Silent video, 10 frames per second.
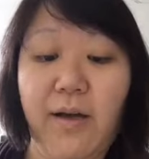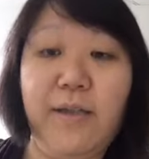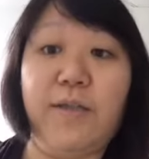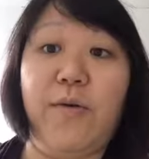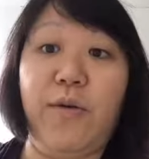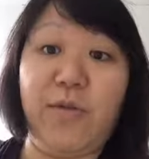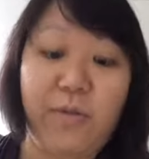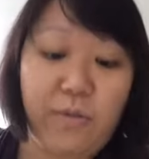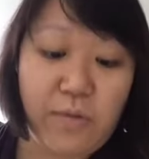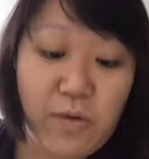So
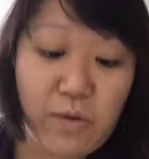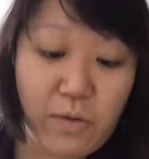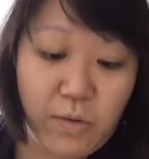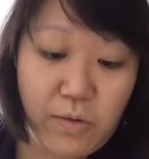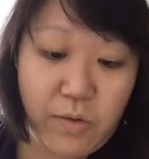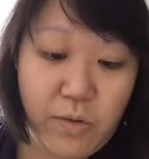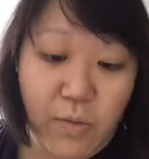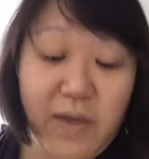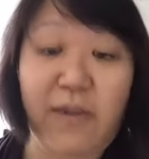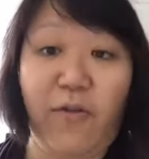there's
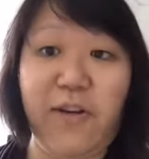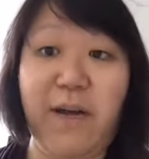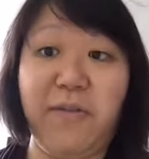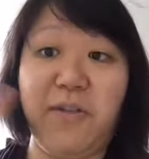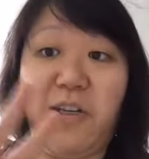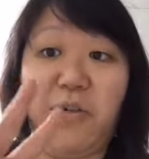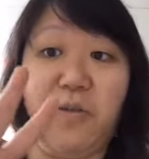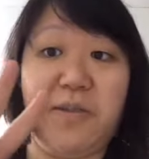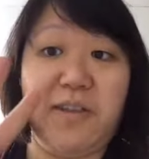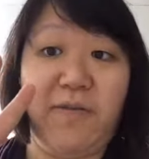three different types of
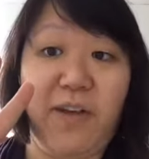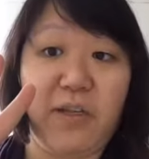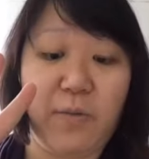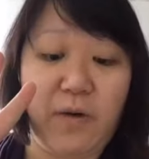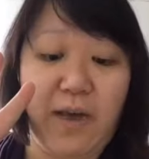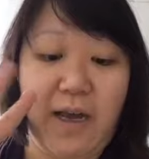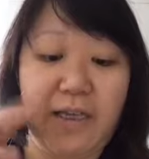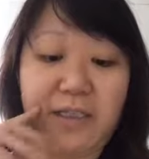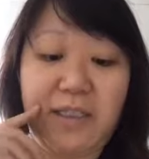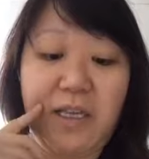signals that Facebook
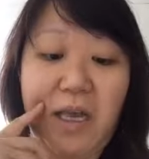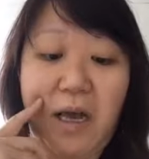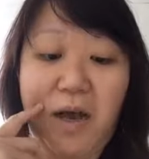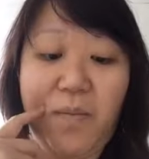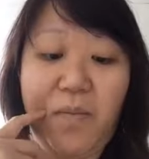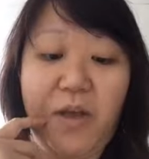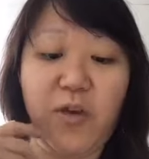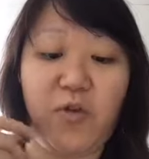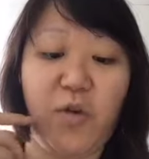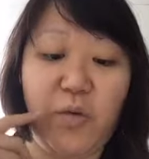has
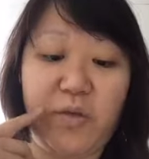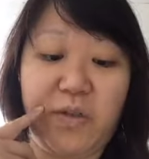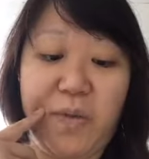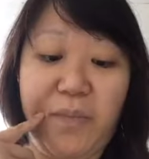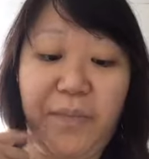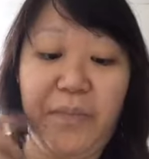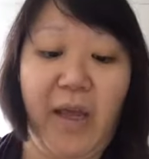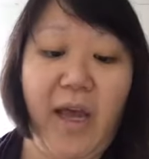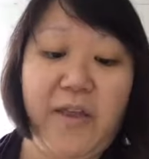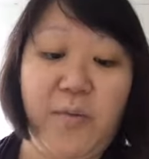introduced.
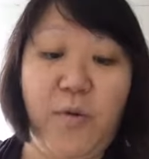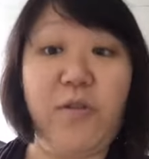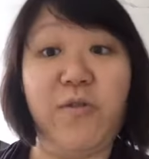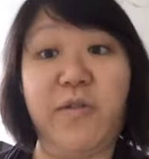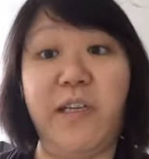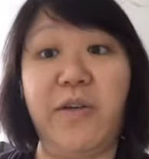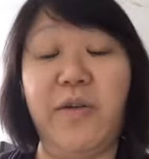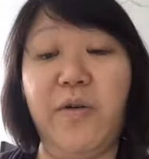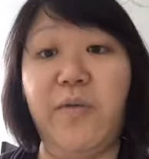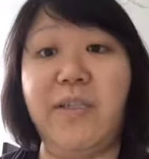The personal
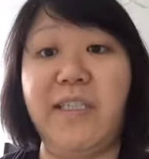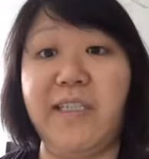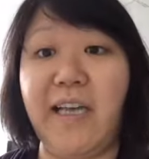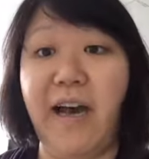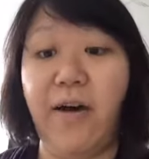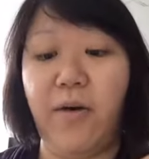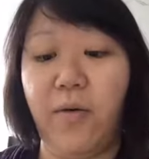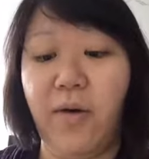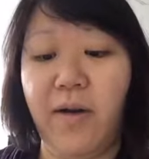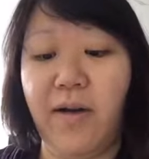signal, which is
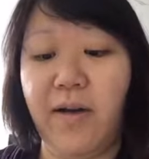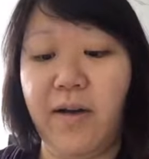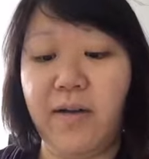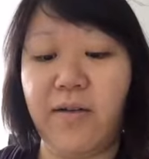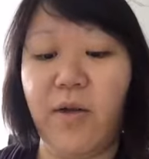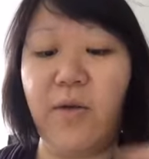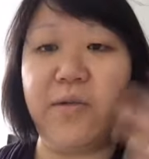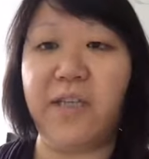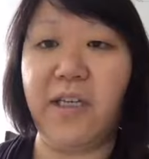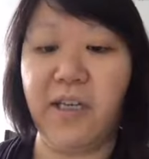how
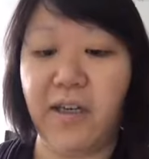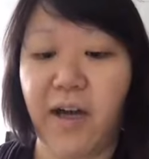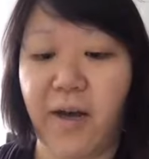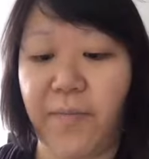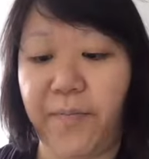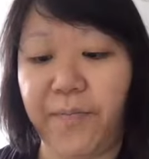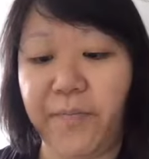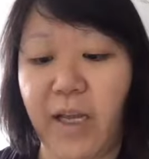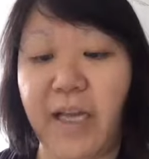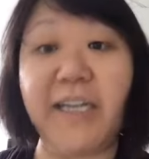closely
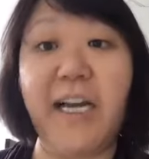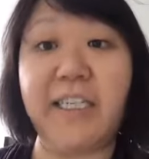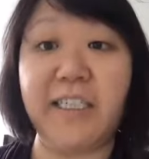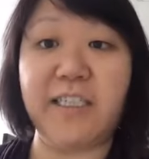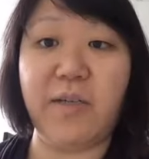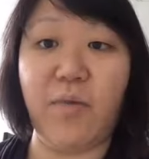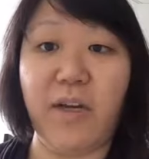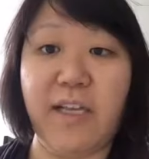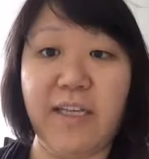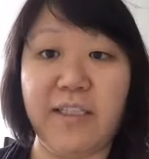connected
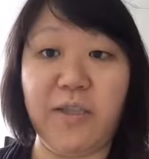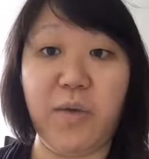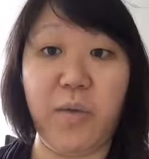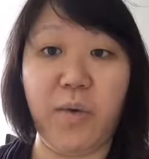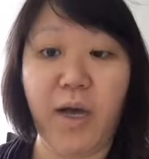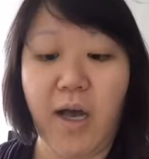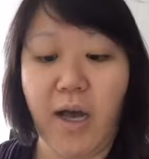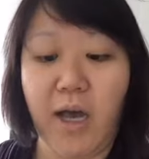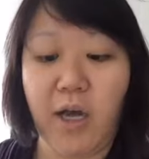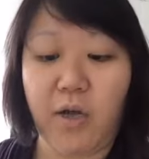someone is to
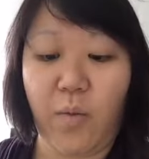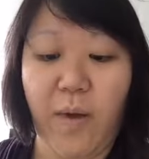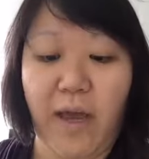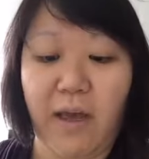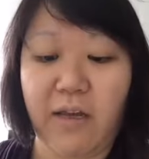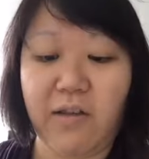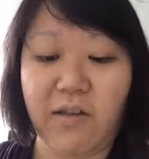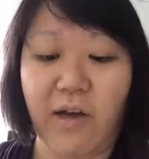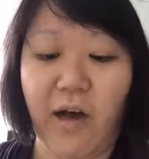your page.